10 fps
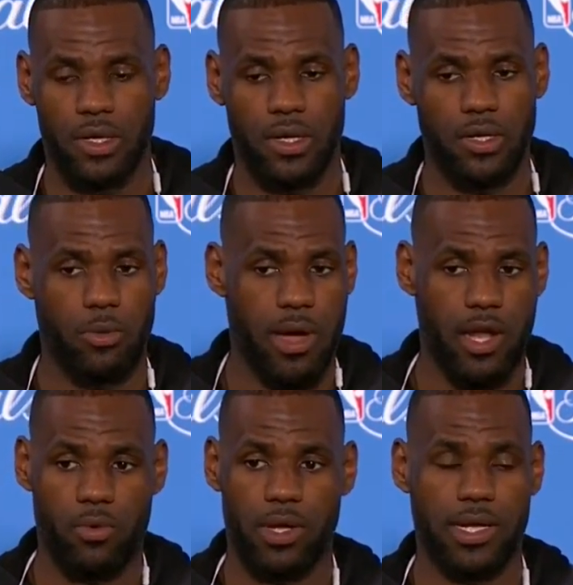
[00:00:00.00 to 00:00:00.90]
uh, no
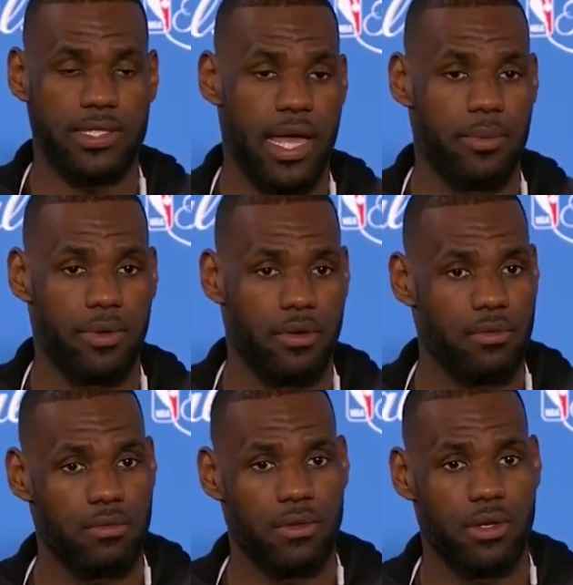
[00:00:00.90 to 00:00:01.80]
matter what has happened,
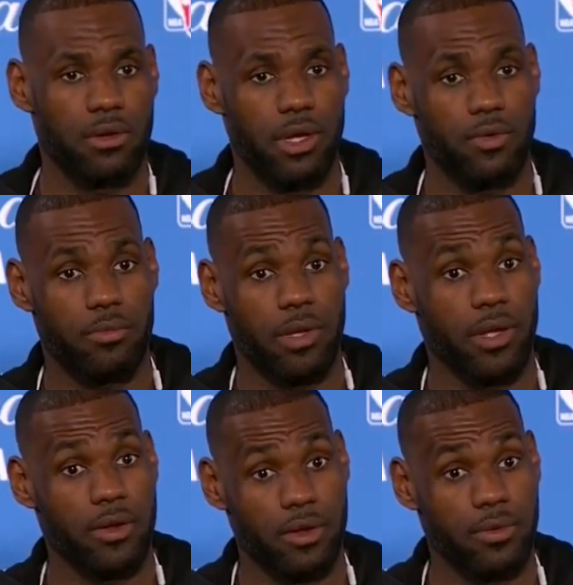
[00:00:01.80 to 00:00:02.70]
you know, he would have
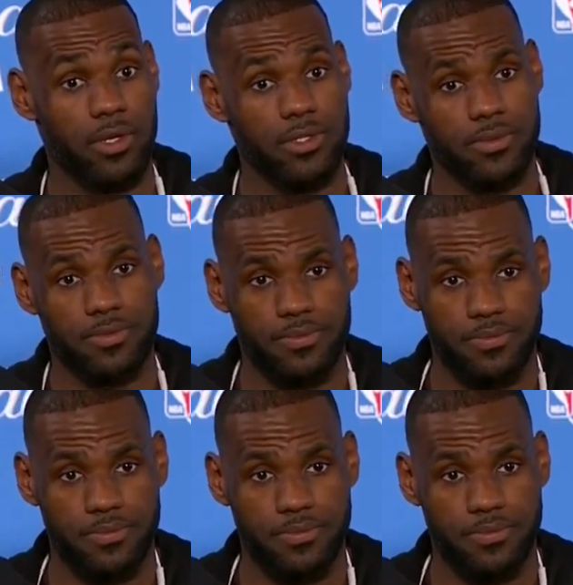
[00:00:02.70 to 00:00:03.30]
been here anyways.